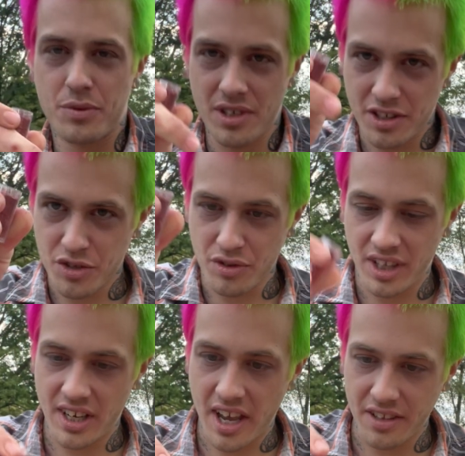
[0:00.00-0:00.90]
one is really
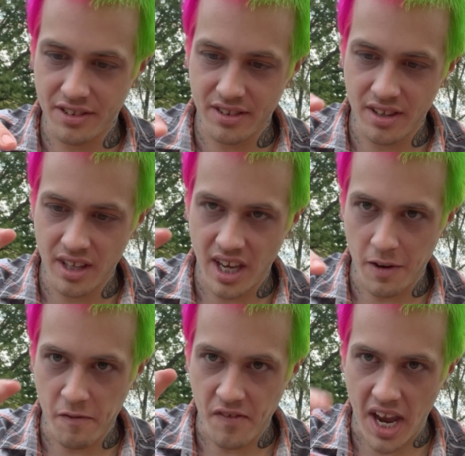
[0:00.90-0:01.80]
nice
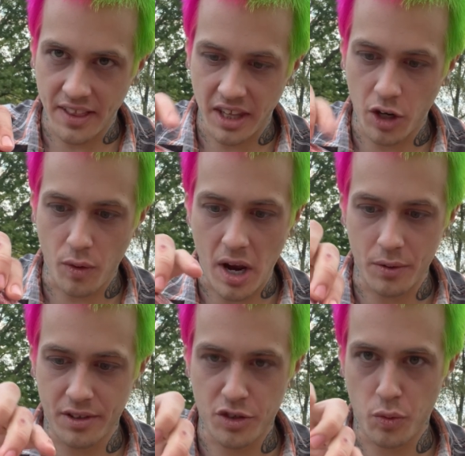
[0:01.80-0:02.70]
and finely
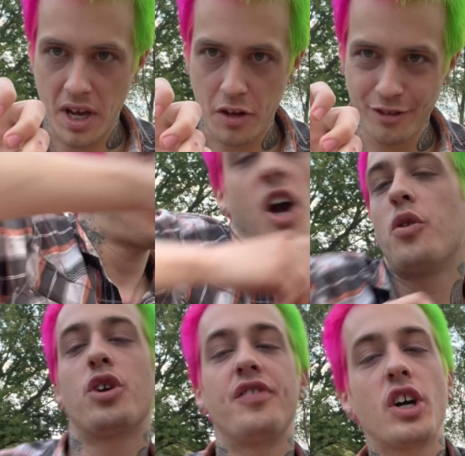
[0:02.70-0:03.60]
ground as well. I
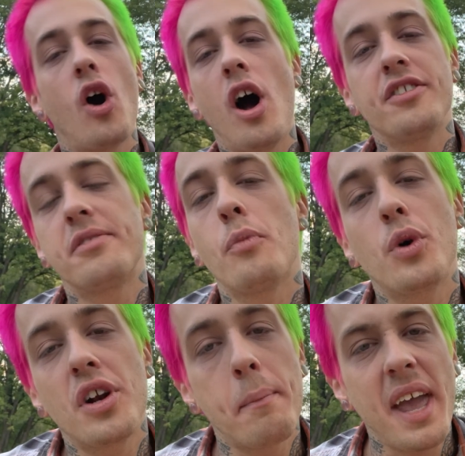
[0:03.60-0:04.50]
wonder if it costs
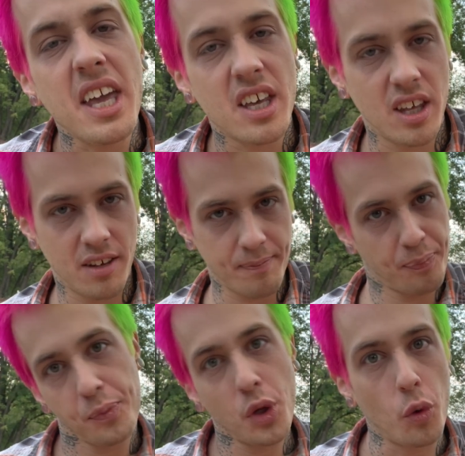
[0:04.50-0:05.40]
more to make
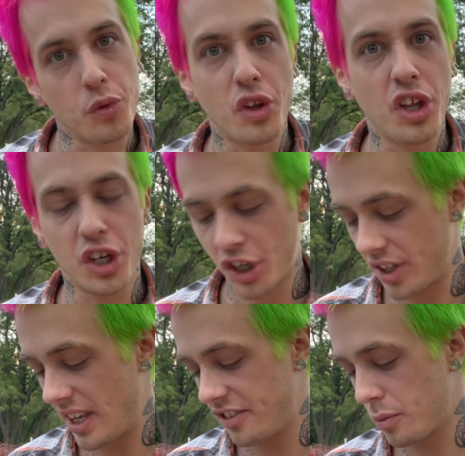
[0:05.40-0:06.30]
gold glitter, and
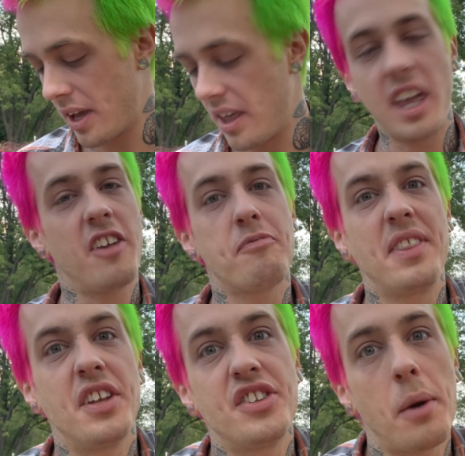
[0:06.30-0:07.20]
that's why they gave me
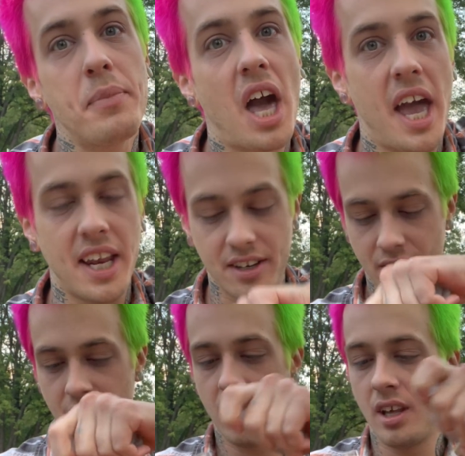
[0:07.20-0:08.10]
the dumb kind.
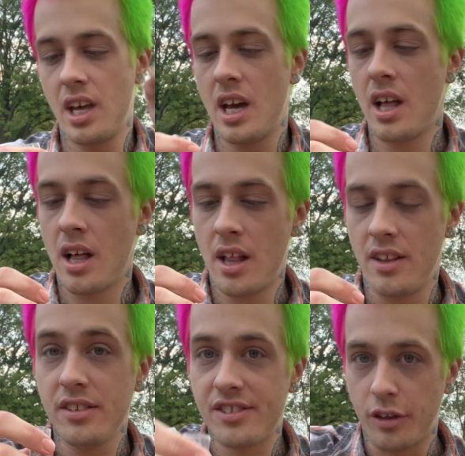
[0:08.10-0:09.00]

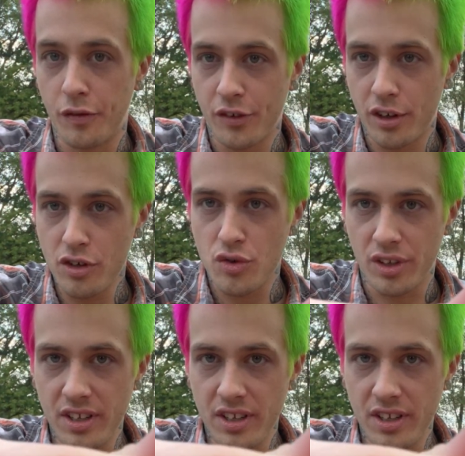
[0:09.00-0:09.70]
This silver is really